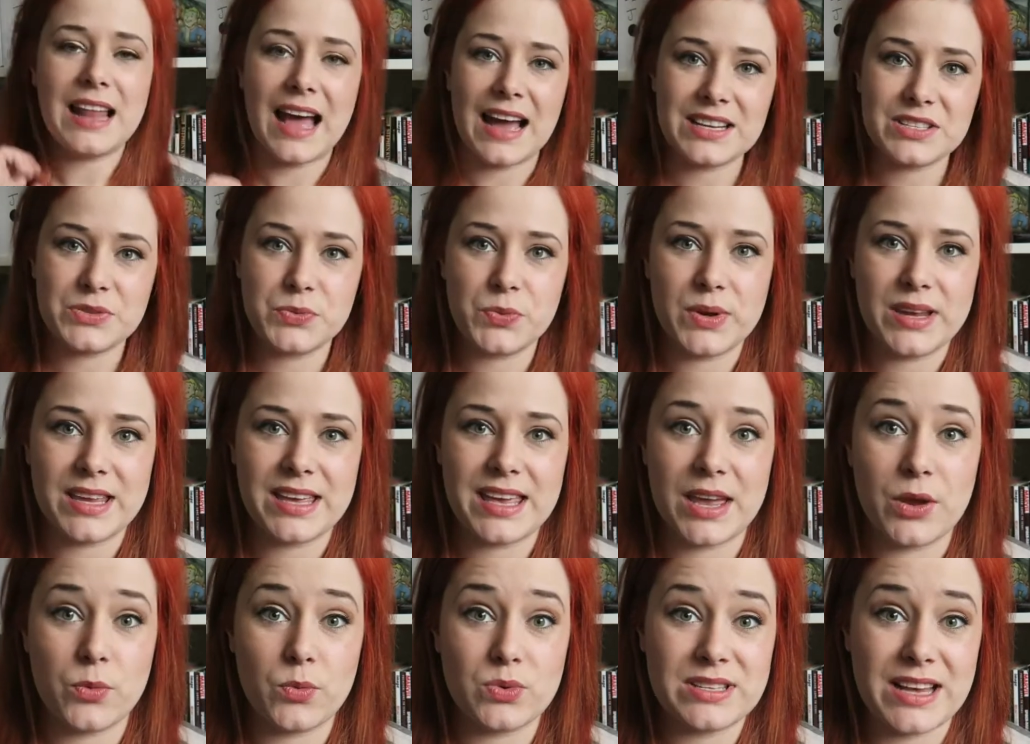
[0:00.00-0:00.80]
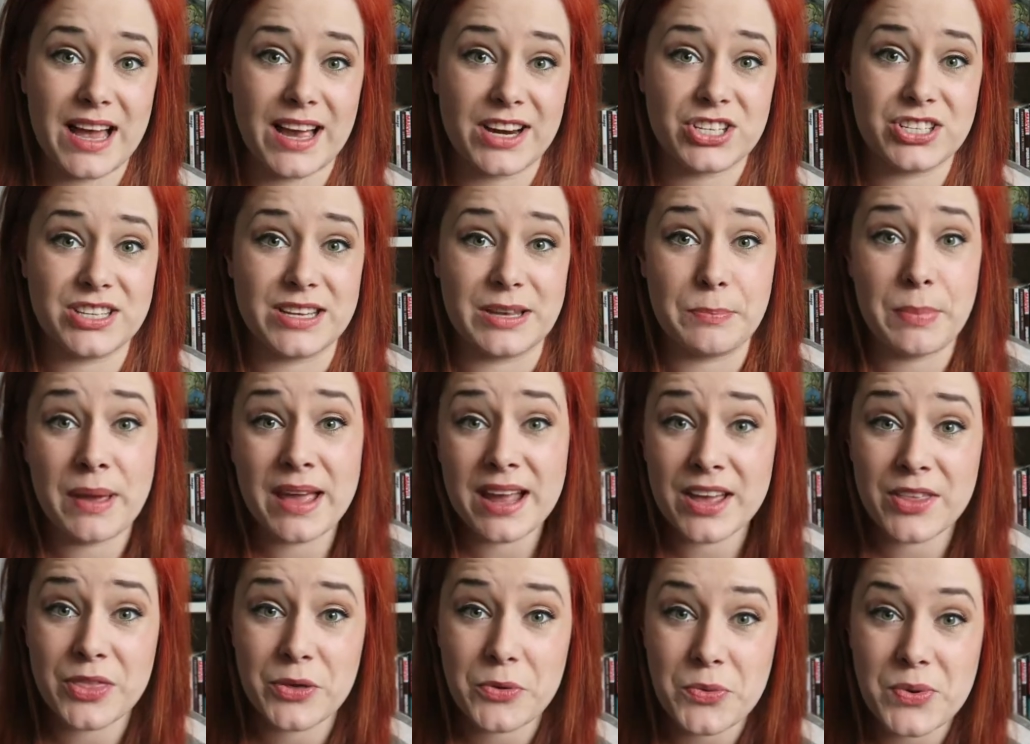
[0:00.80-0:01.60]
Last week it was actually
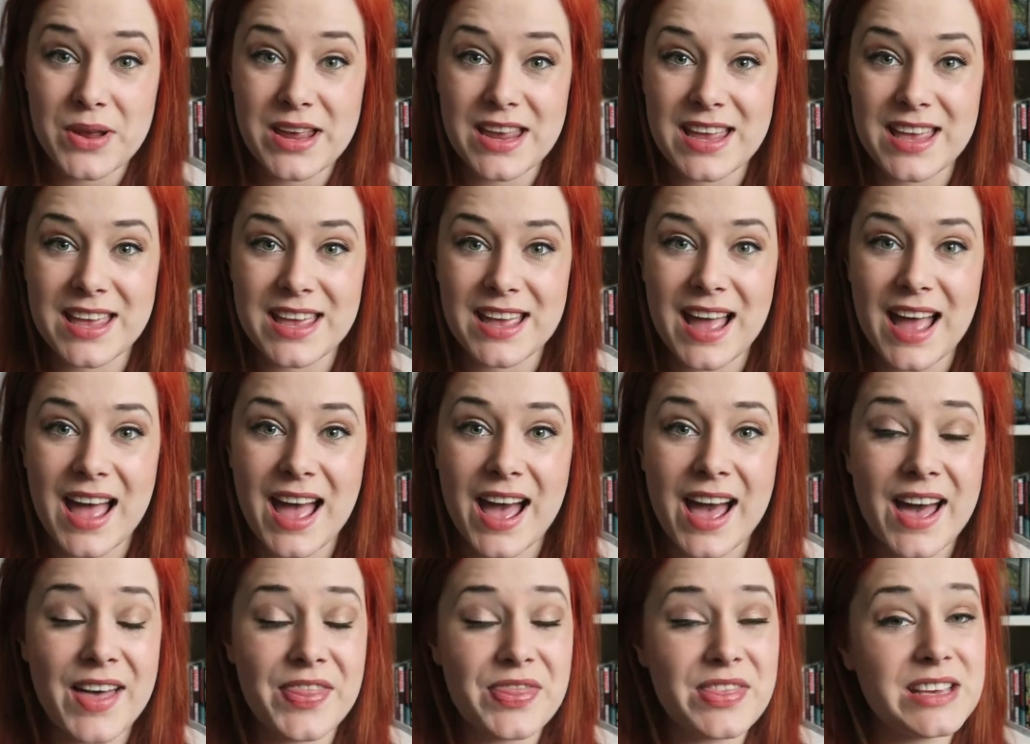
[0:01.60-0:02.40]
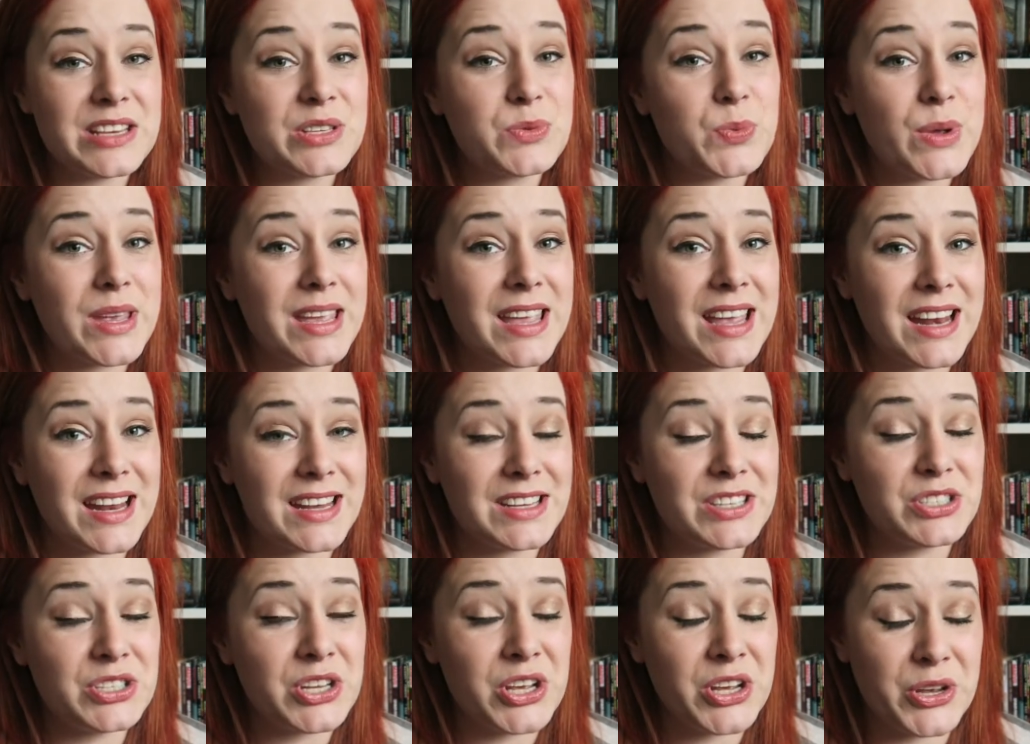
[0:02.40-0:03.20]
pick of the week, and this week it
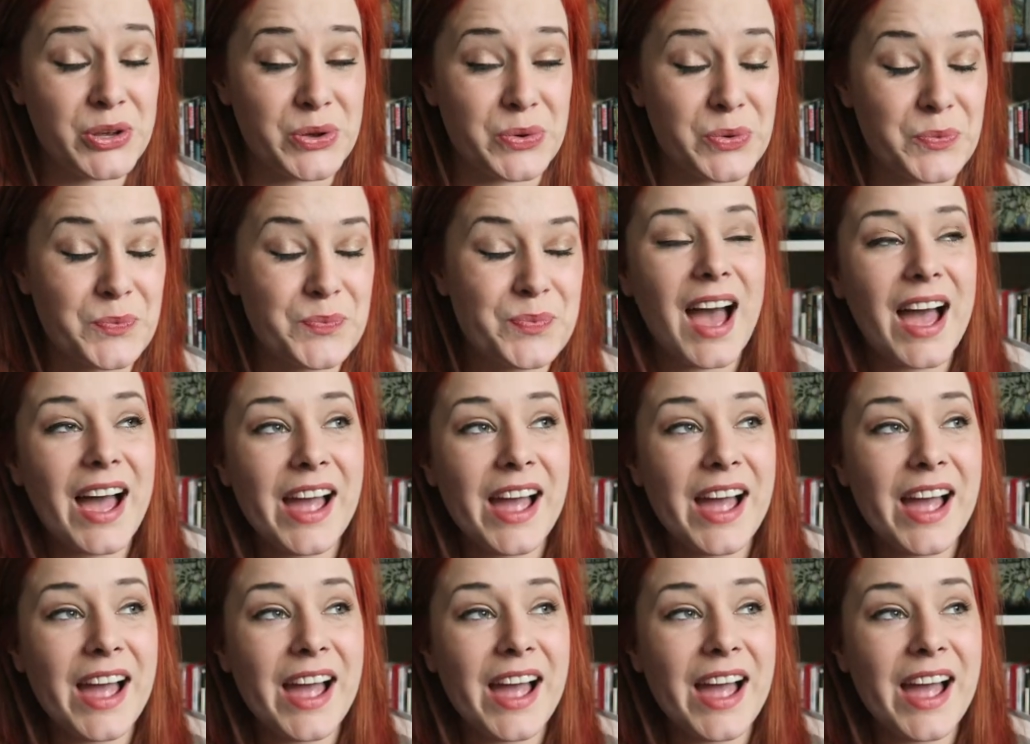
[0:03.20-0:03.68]
is too.